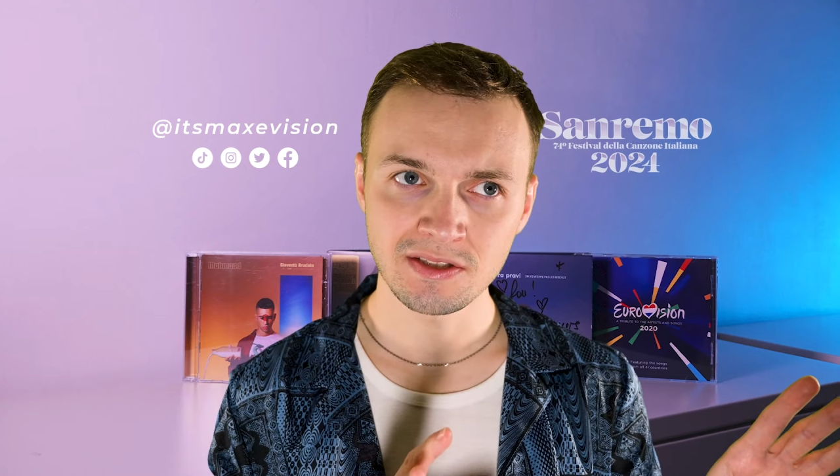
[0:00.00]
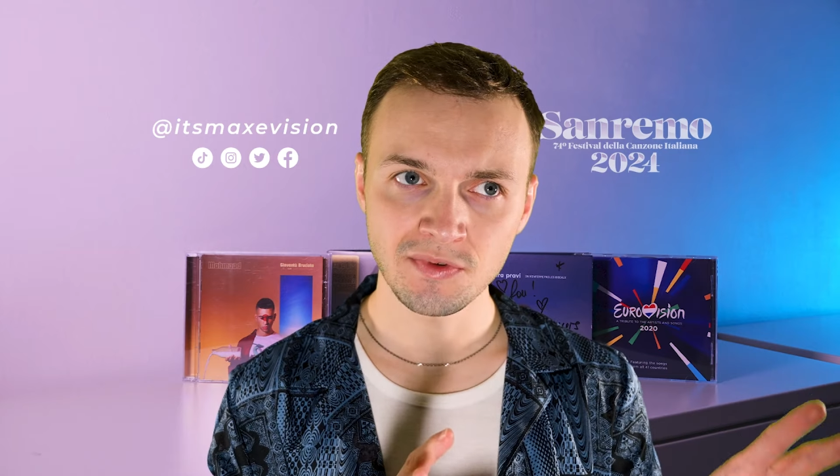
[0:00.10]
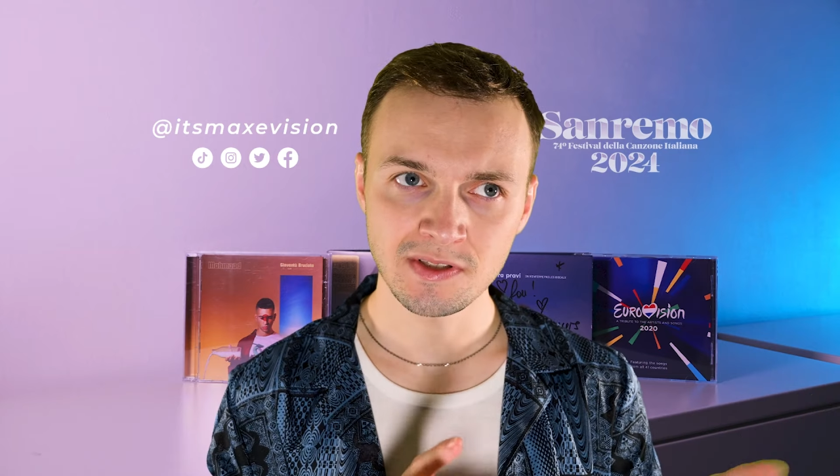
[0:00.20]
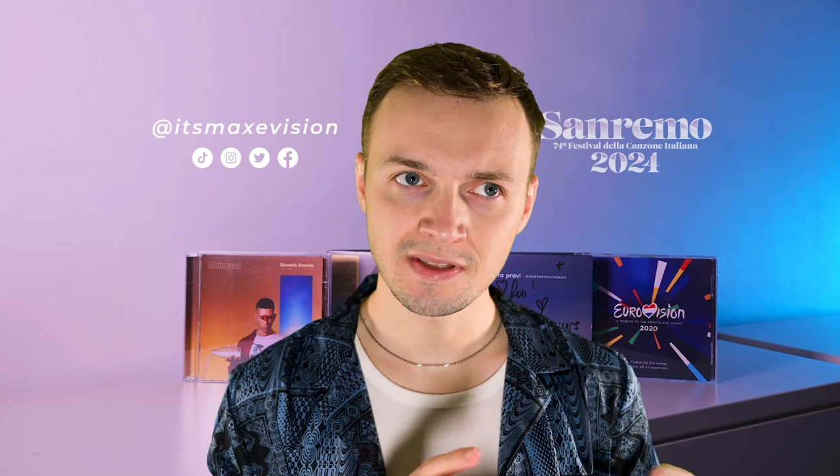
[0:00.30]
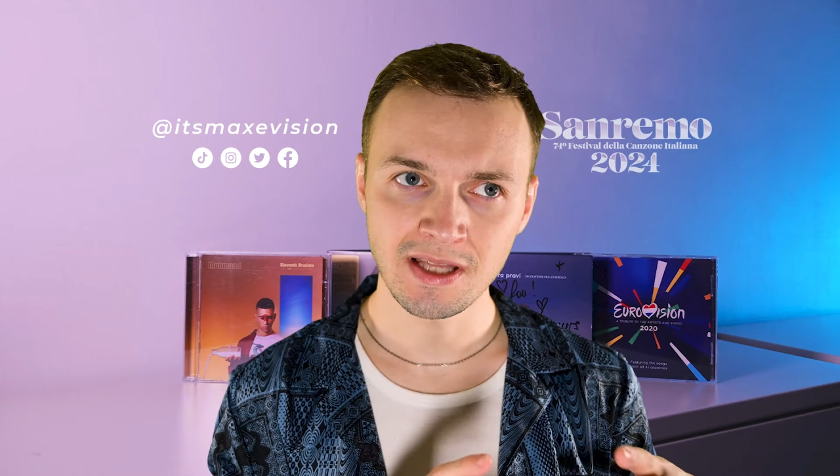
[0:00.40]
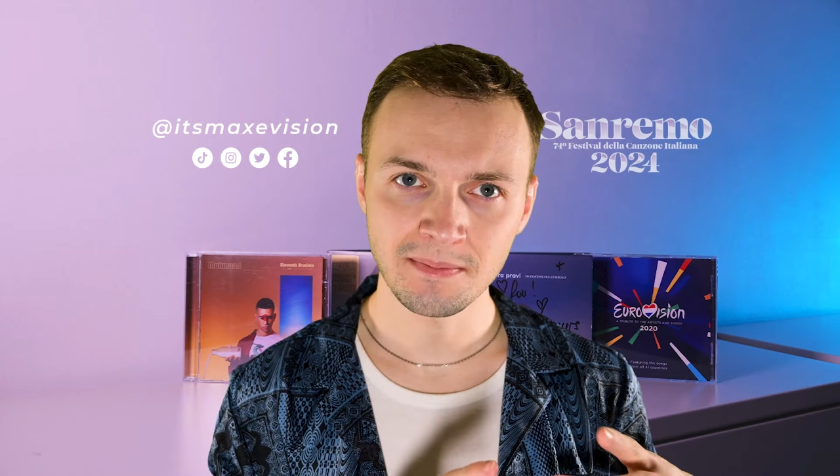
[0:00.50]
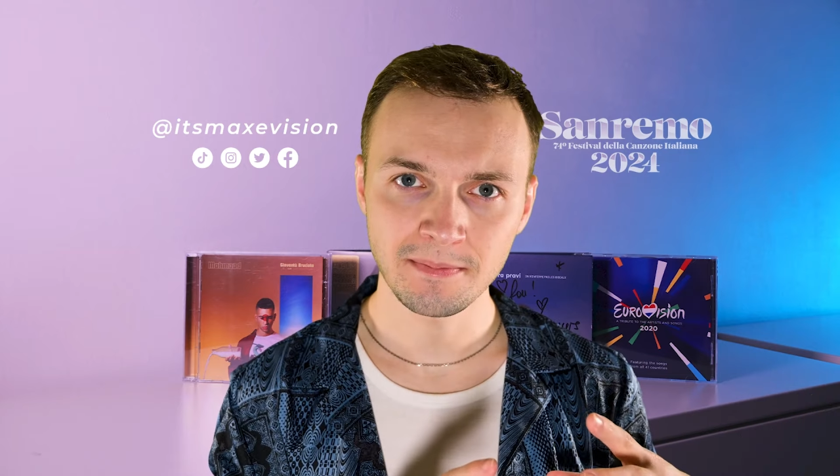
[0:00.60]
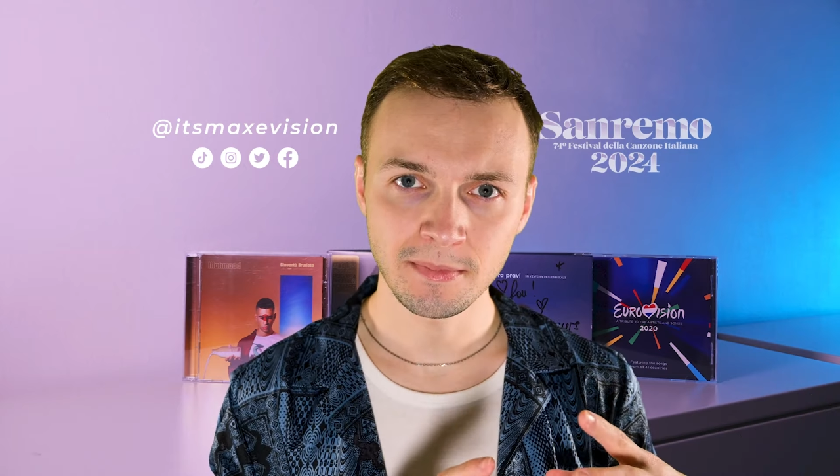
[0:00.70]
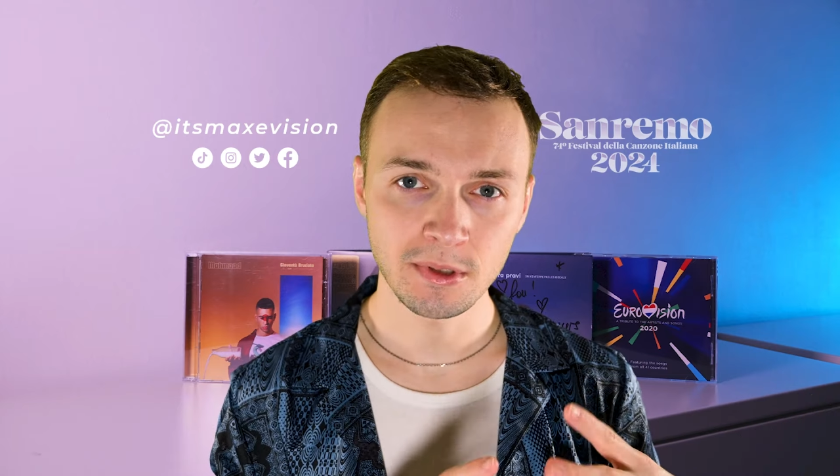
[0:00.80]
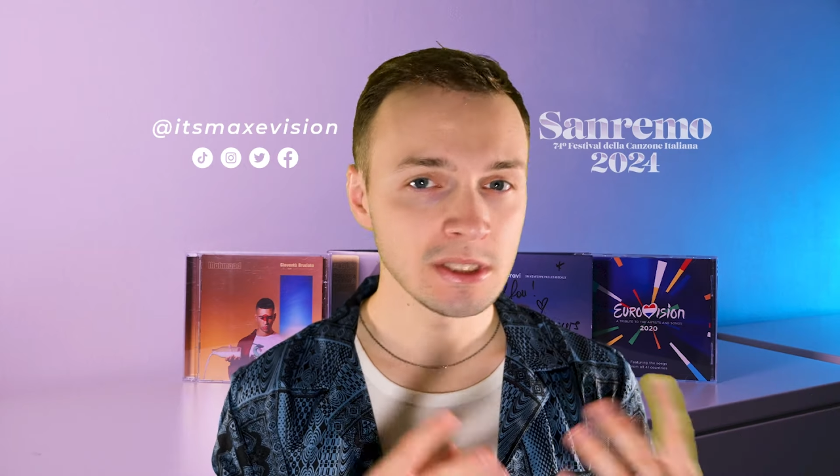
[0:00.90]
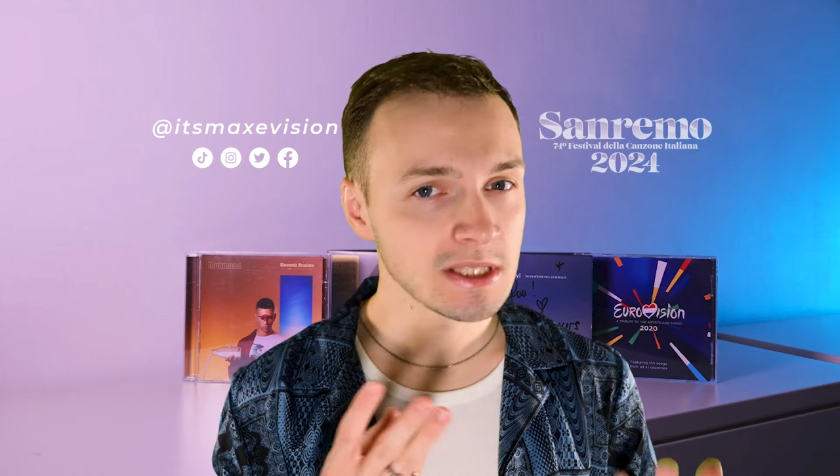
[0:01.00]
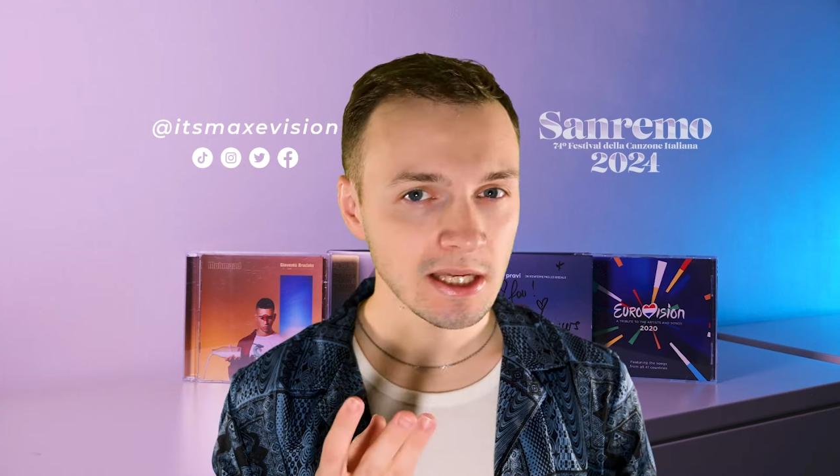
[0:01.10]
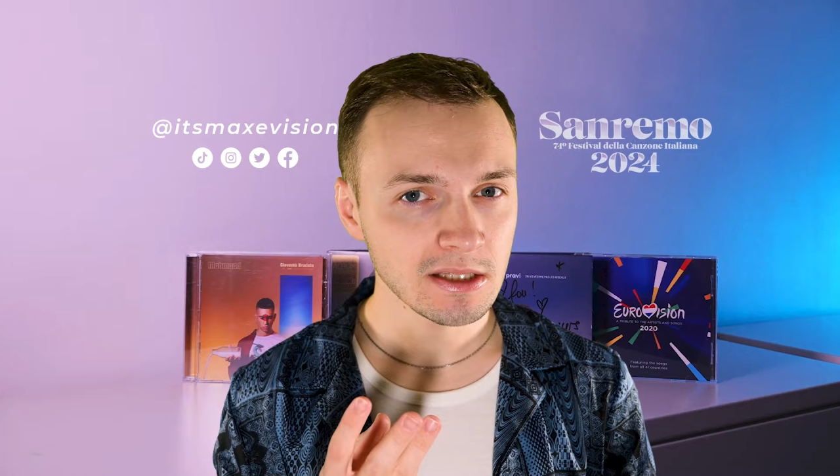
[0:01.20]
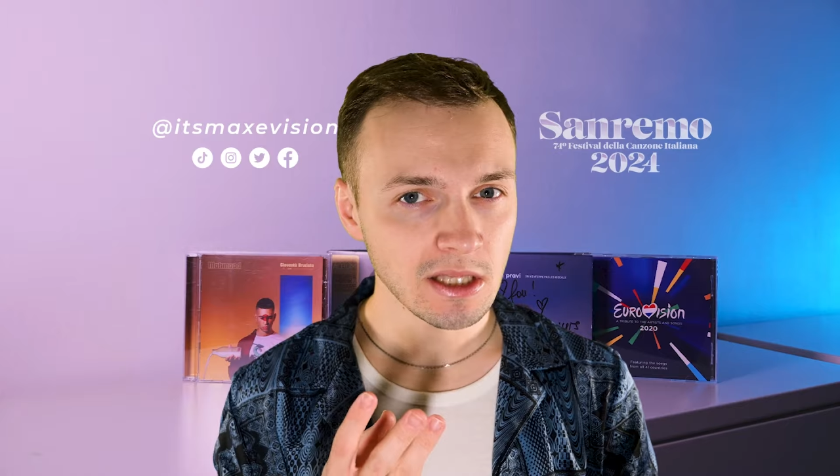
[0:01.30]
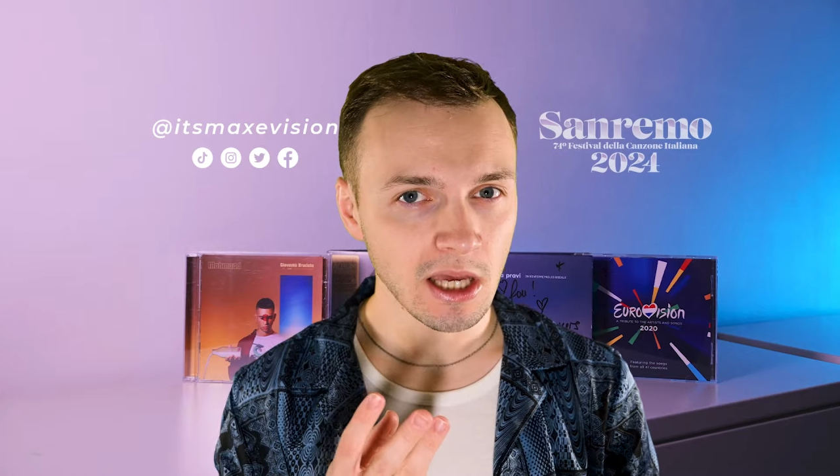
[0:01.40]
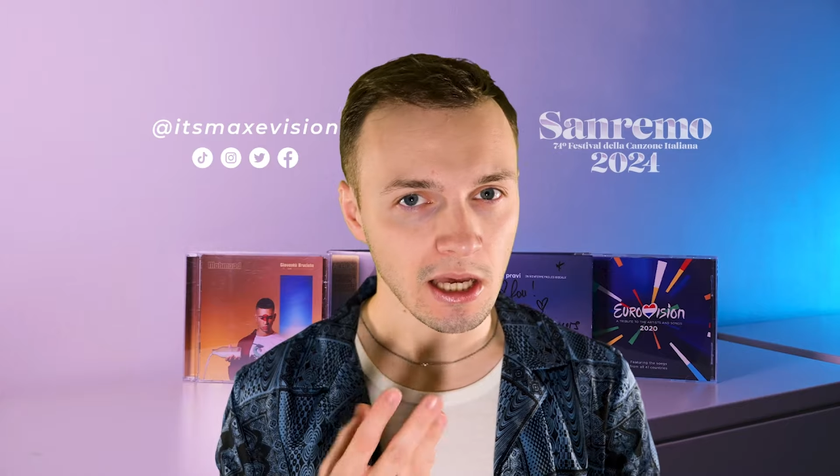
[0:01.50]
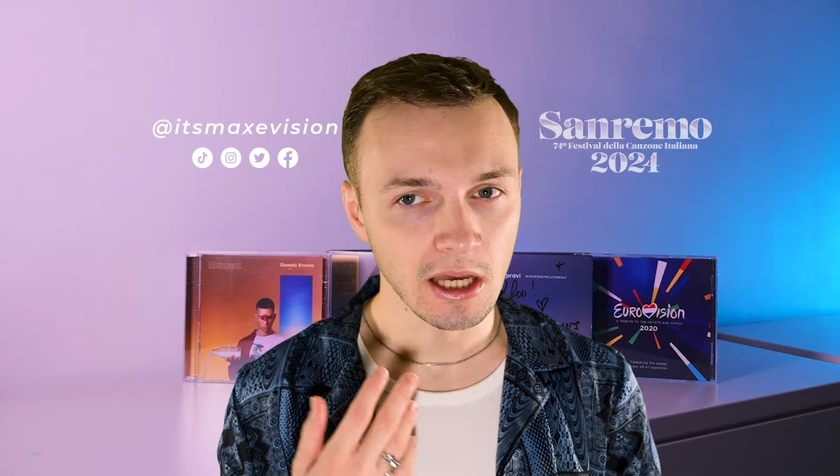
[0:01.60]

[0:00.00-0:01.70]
it was in Napolitan,